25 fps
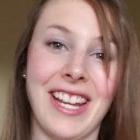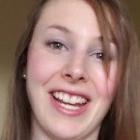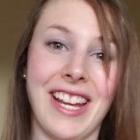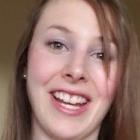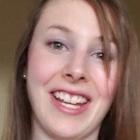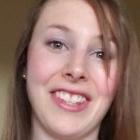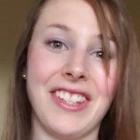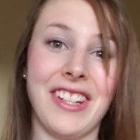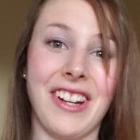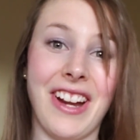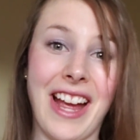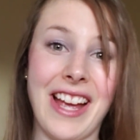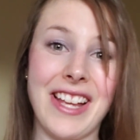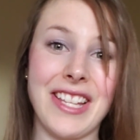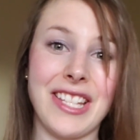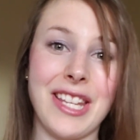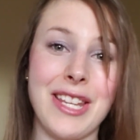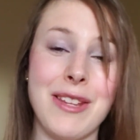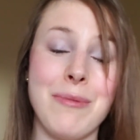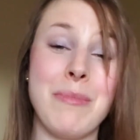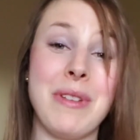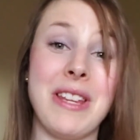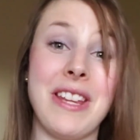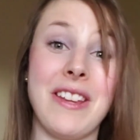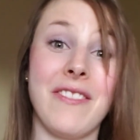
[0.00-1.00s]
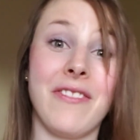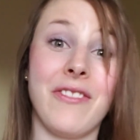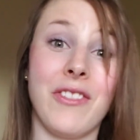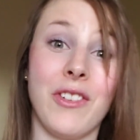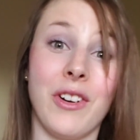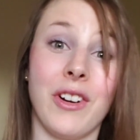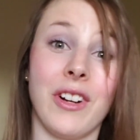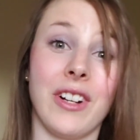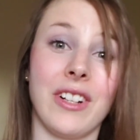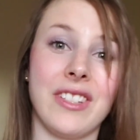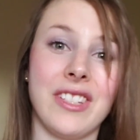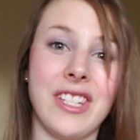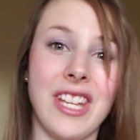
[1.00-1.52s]
and they're asking me
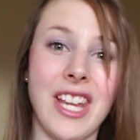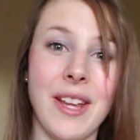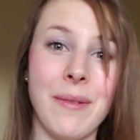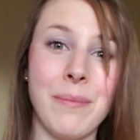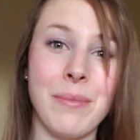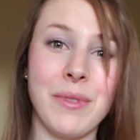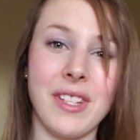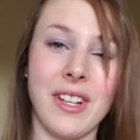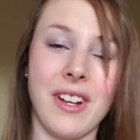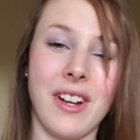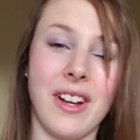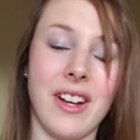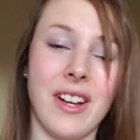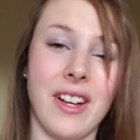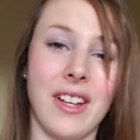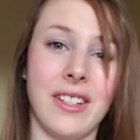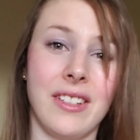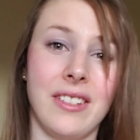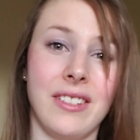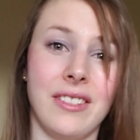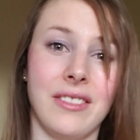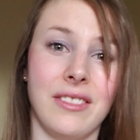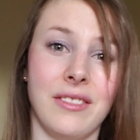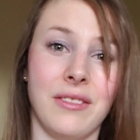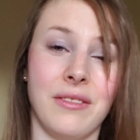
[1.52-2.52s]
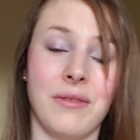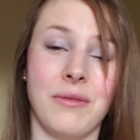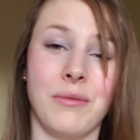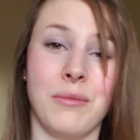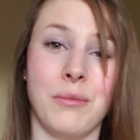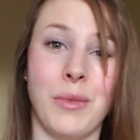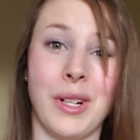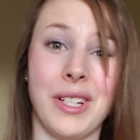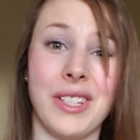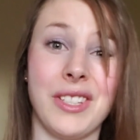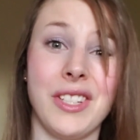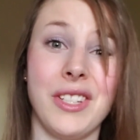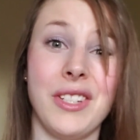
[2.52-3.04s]
for tips on
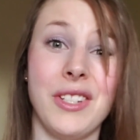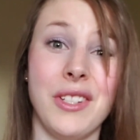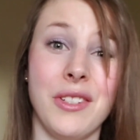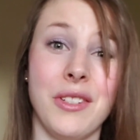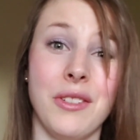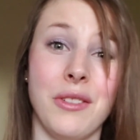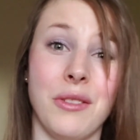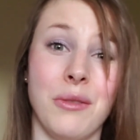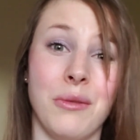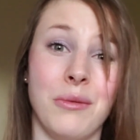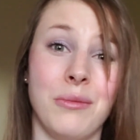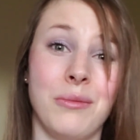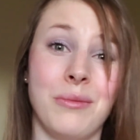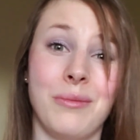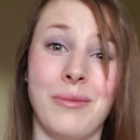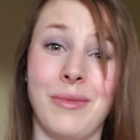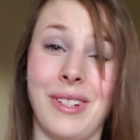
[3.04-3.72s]
what to do